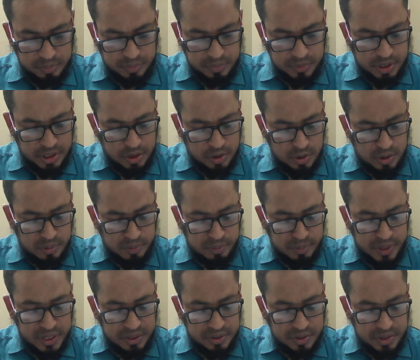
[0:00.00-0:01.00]
requirement
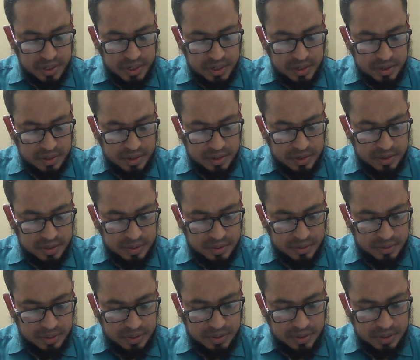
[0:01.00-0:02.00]
B3,
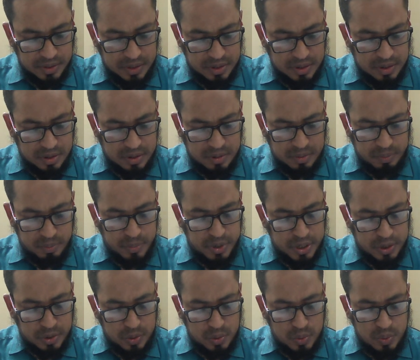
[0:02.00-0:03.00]

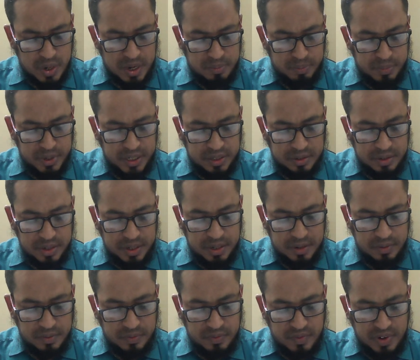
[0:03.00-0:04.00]
B2 and B3
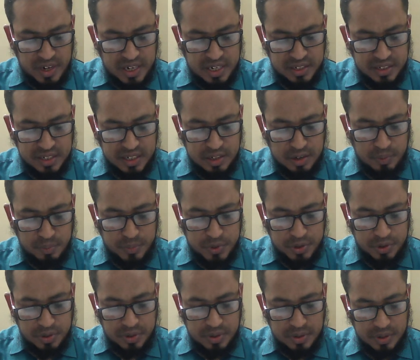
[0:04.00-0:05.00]
financing
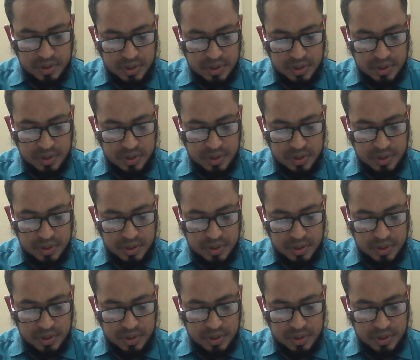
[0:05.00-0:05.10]
option.